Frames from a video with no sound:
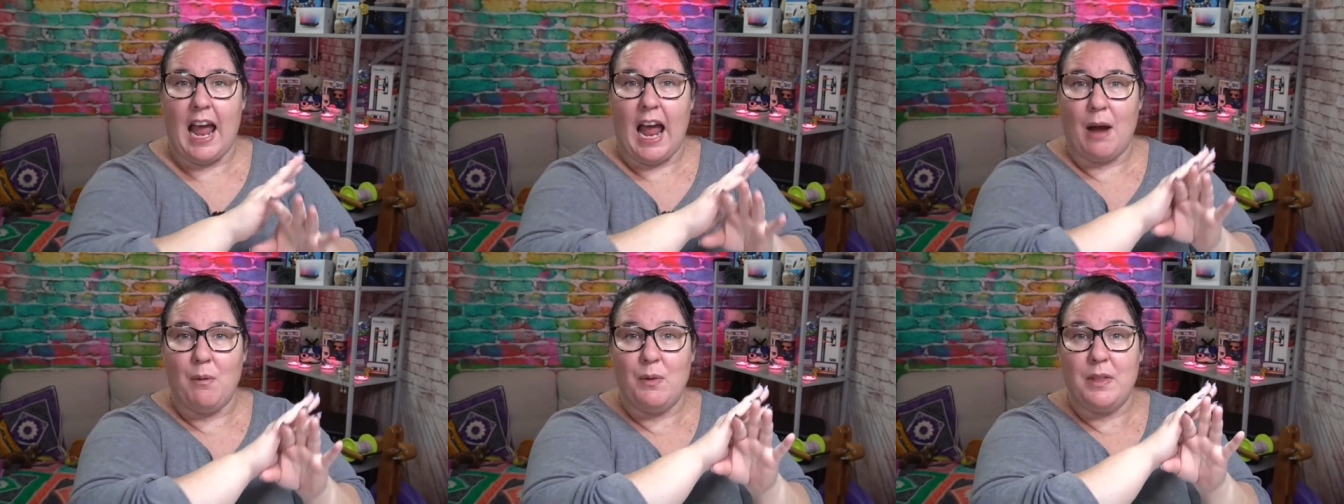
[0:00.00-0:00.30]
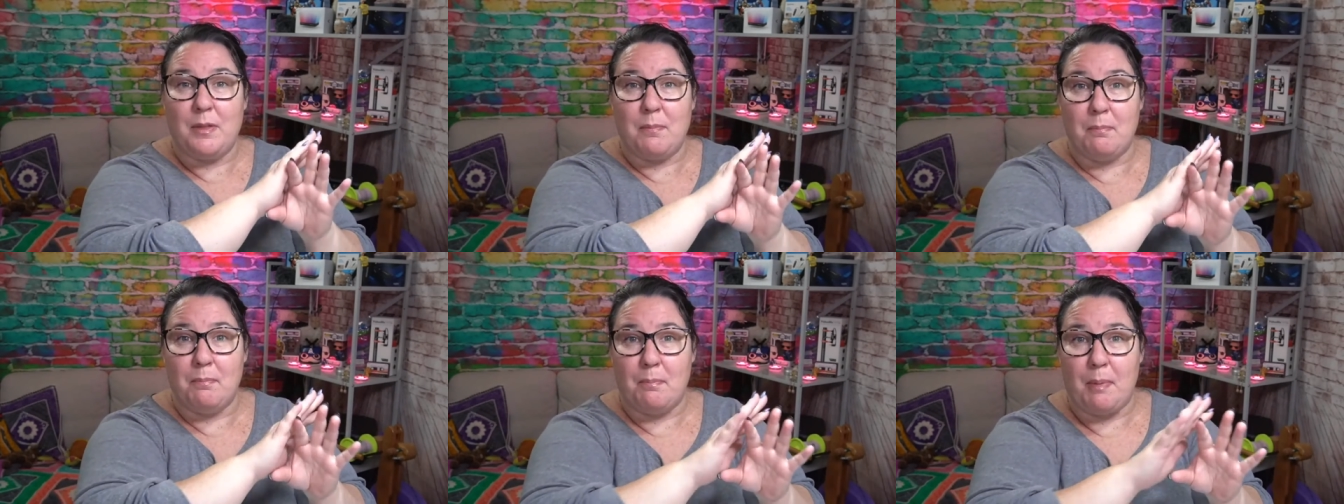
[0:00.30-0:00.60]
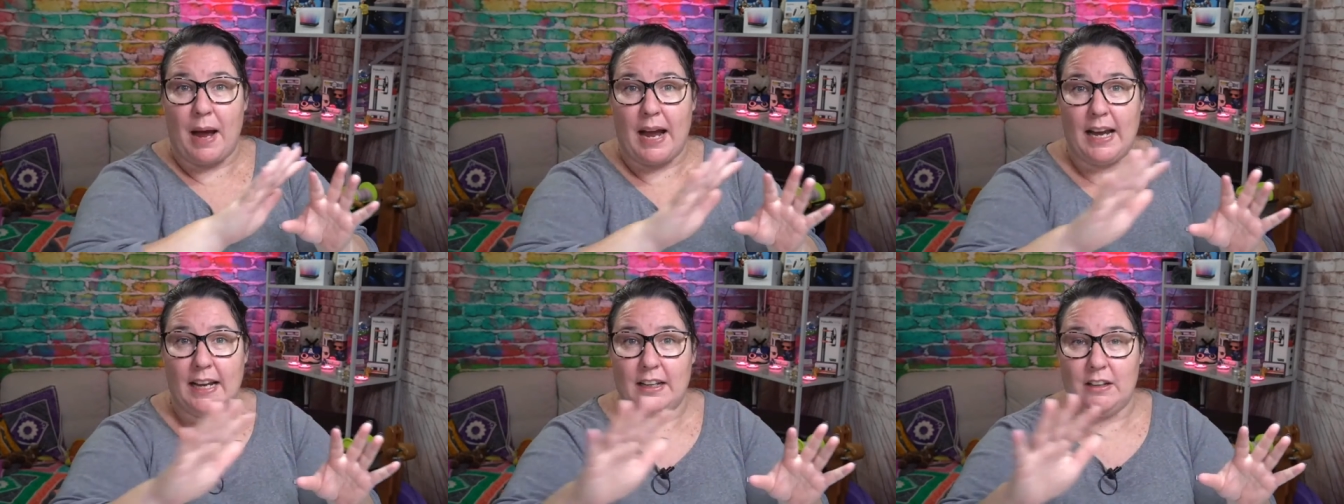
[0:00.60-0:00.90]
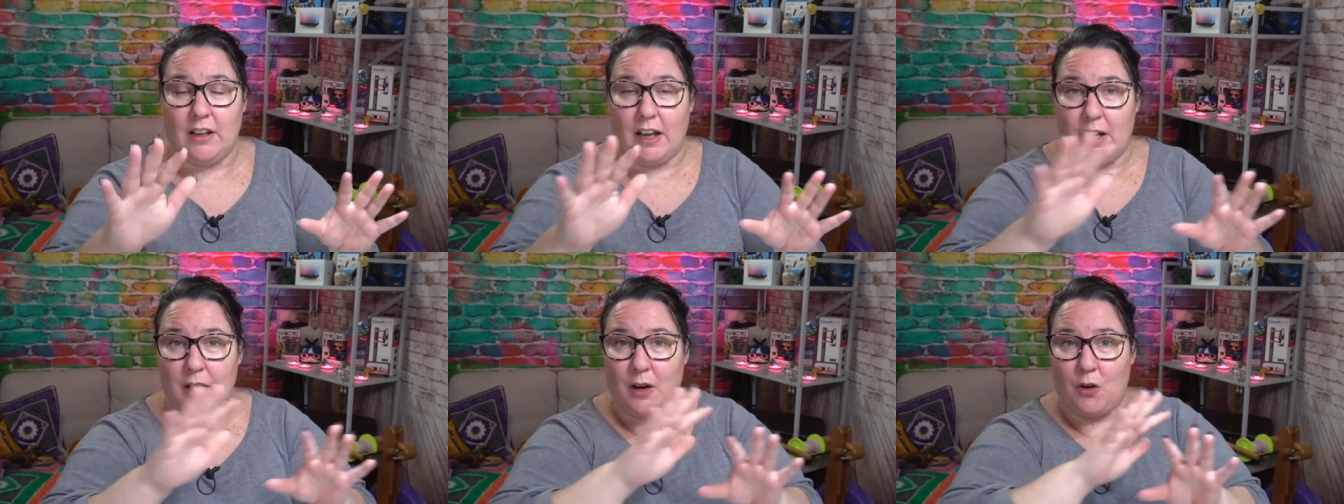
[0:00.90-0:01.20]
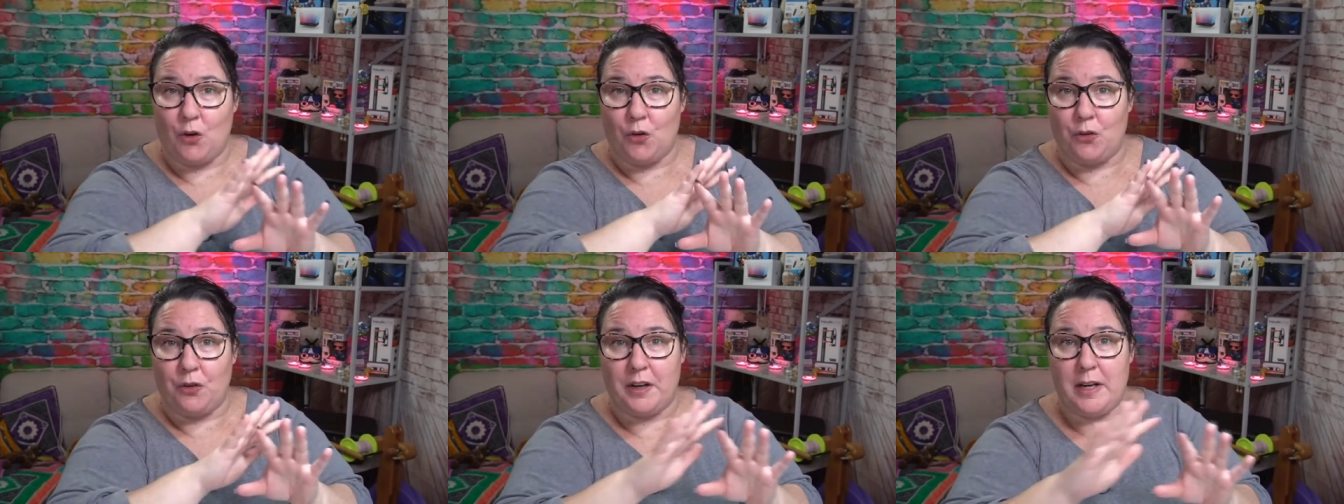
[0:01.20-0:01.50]
with bay like
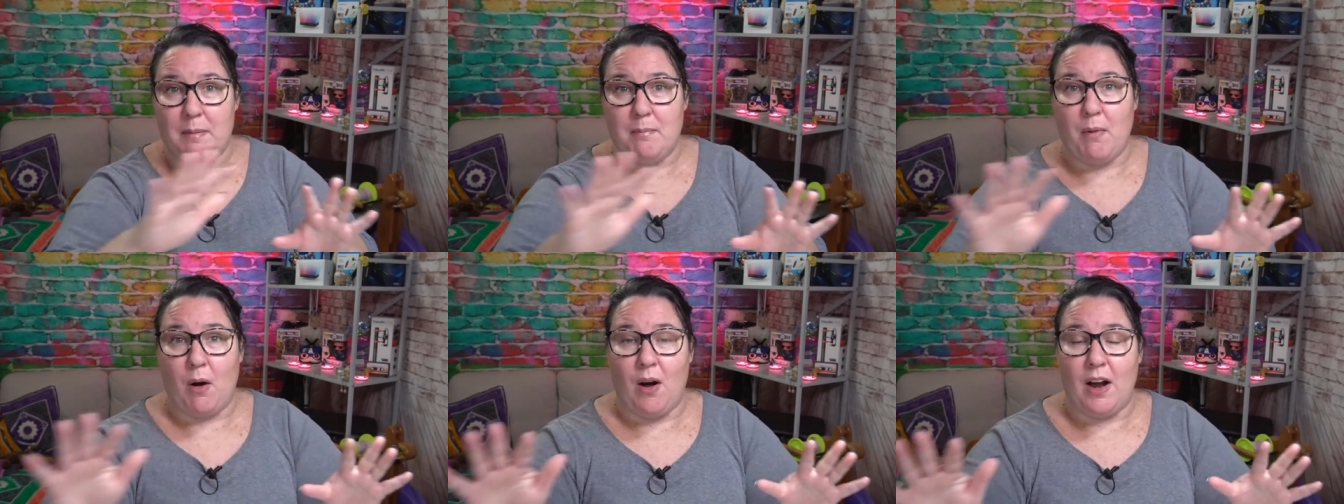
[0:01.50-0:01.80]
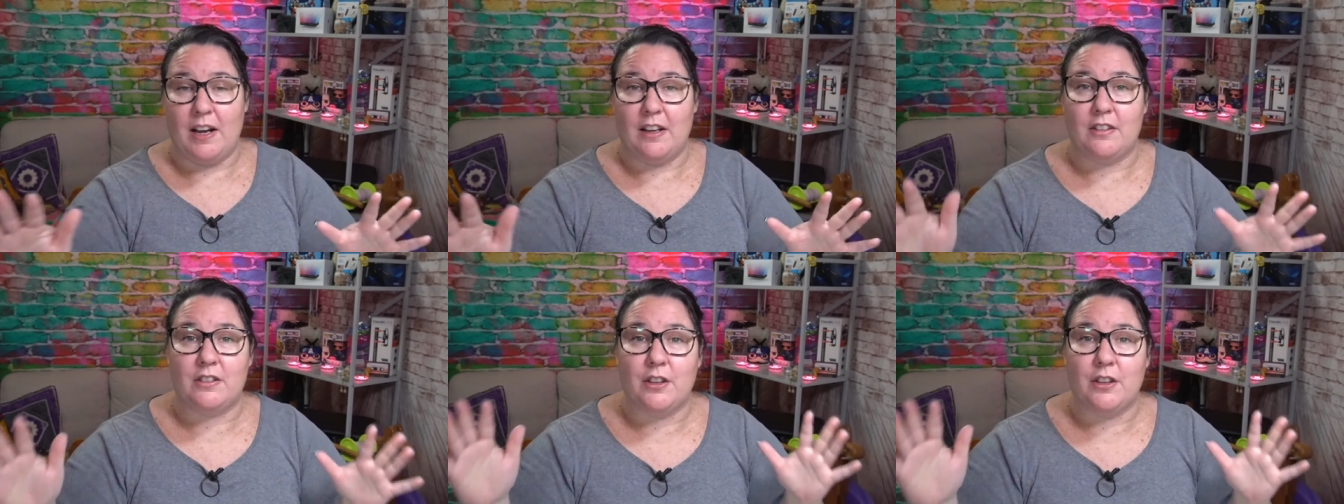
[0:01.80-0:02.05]
cream behind it.